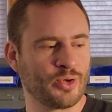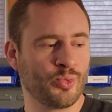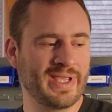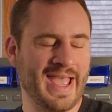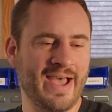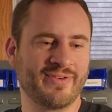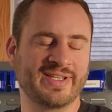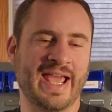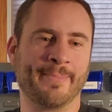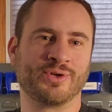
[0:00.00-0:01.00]
We have
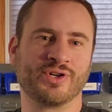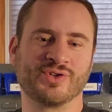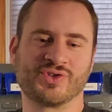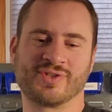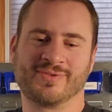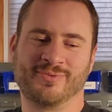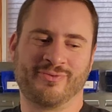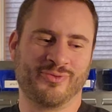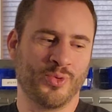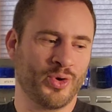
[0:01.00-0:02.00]
adapters
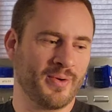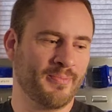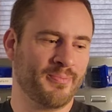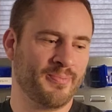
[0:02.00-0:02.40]
for